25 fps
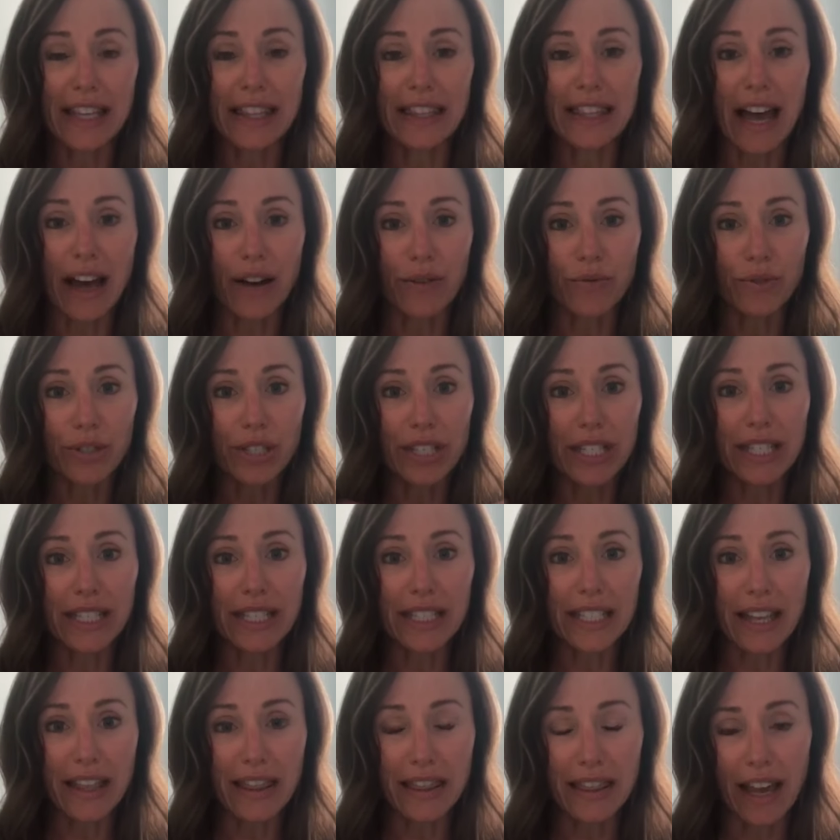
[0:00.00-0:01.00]
thousands
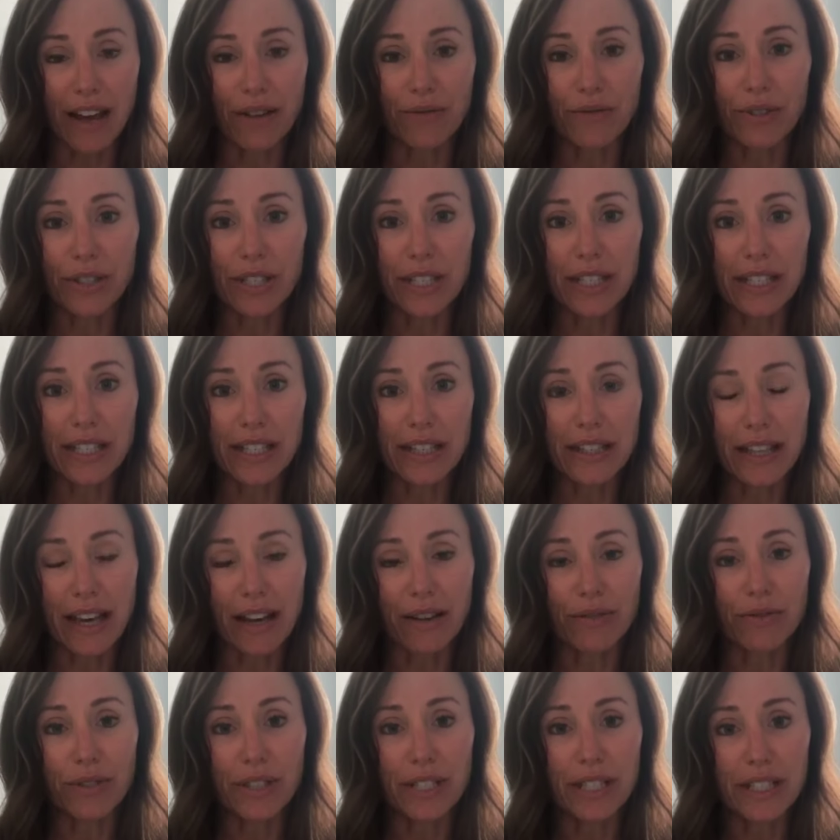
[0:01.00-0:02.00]
and thousands and
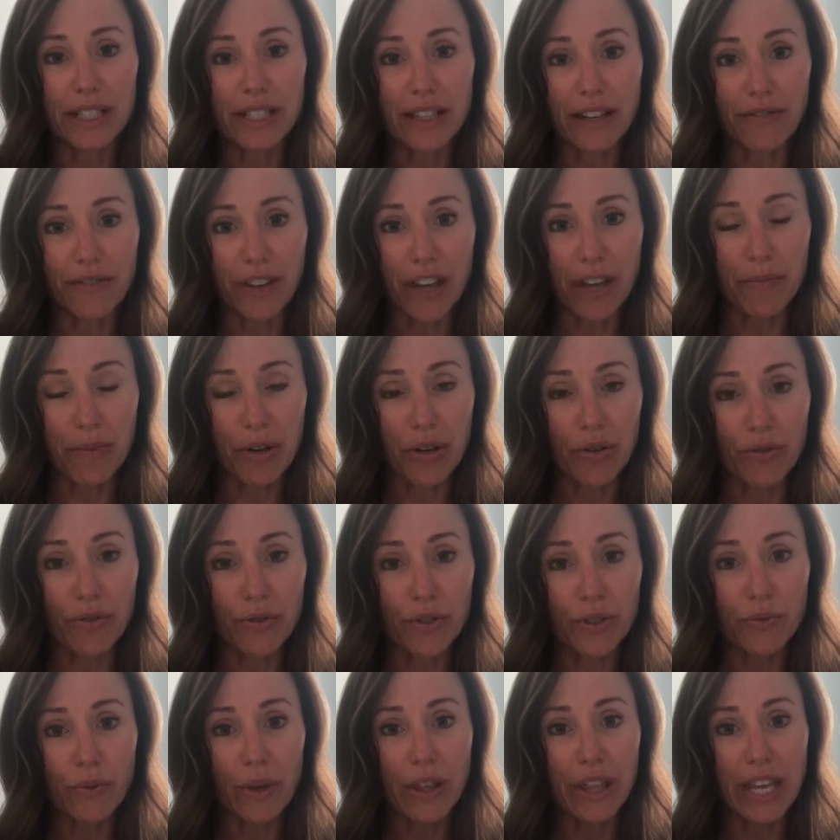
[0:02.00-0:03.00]
thousands of
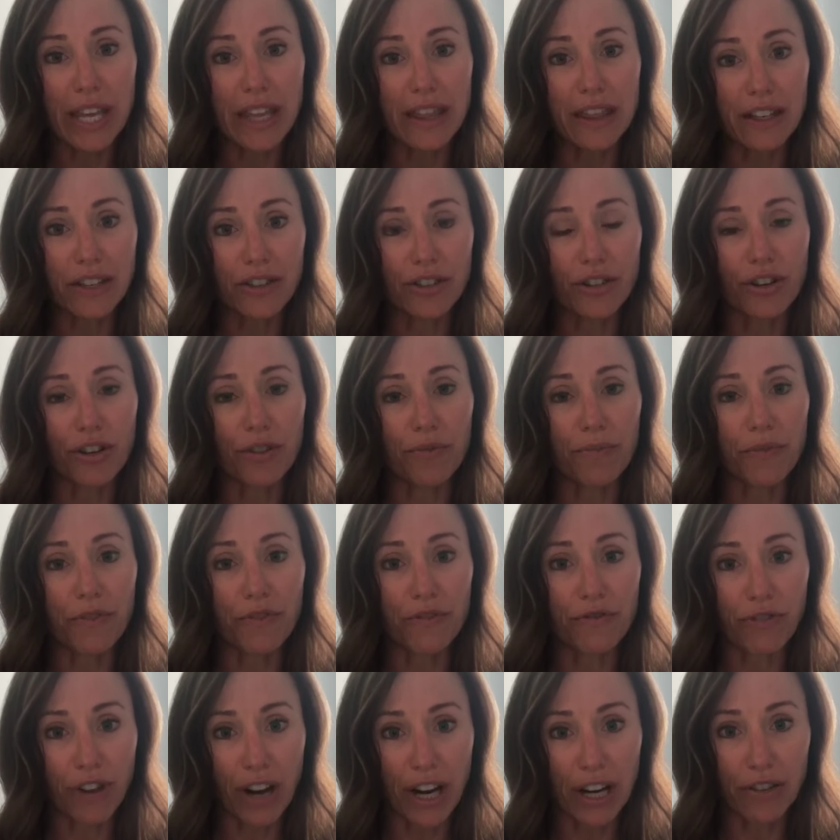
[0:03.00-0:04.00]
chemicals within the term
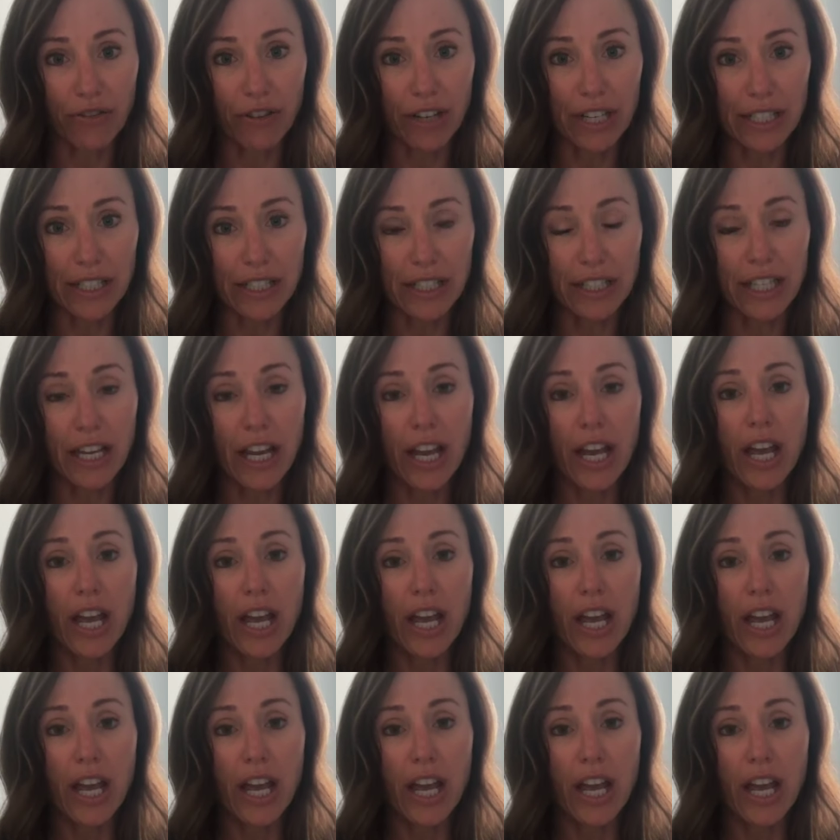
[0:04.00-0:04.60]
fragrance.